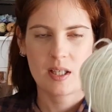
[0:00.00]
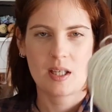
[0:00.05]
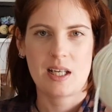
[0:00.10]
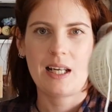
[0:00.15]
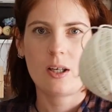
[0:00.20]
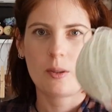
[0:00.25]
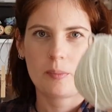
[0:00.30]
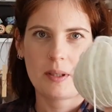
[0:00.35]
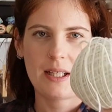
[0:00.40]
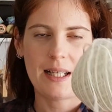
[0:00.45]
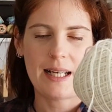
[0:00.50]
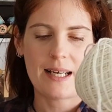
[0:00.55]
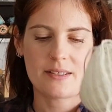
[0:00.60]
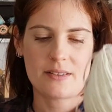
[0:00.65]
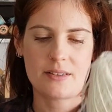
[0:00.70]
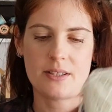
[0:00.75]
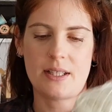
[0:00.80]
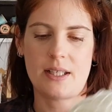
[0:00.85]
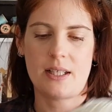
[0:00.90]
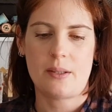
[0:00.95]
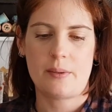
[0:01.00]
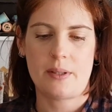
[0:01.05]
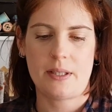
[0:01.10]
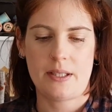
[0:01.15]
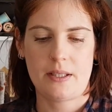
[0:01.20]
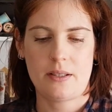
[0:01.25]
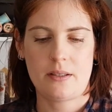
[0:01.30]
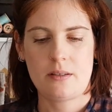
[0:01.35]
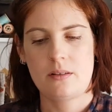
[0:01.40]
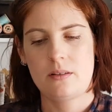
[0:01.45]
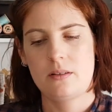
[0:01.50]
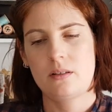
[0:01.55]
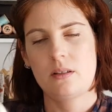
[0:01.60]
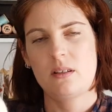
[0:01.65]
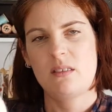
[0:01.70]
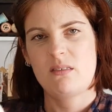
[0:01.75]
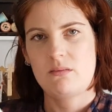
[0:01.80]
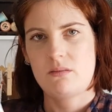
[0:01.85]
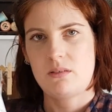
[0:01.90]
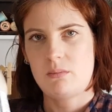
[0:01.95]
a little bit less yellowy.
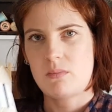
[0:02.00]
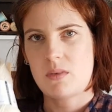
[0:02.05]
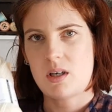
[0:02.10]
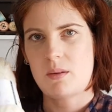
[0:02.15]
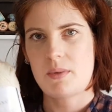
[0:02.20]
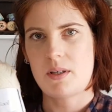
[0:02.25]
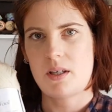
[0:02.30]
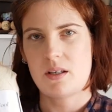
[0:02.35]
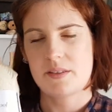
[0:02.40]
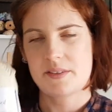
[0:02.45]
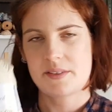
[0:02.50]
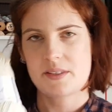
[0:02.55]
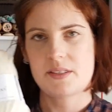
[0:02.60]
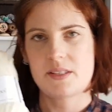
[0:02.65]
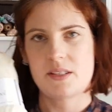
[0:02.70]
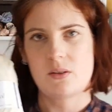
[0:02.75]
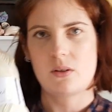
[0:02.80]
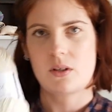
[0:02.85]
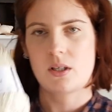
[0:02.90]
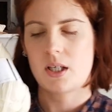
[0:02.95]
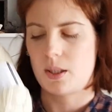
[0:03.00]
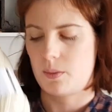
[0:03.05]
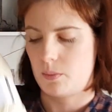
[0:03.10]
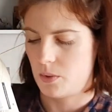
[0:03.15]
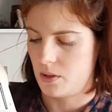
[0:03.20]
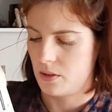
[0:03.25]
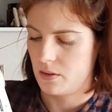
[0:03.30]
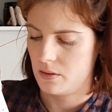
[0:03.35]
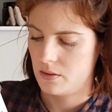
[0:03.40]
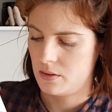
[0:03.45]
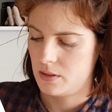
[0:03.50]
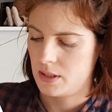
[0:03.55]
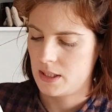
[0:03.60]
Might be hard to see on camera.